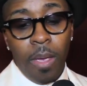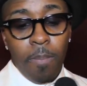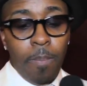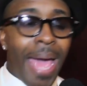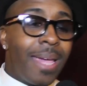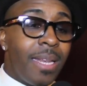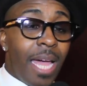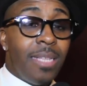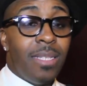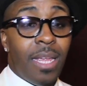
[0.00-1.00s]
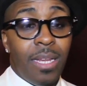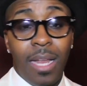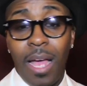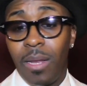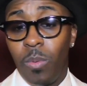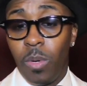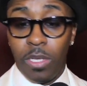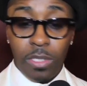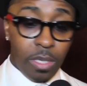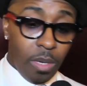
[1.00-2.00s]
Back in 1989, it
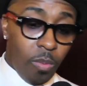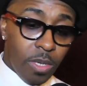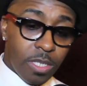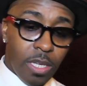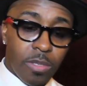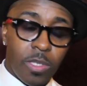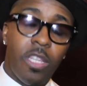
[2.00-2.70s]
was a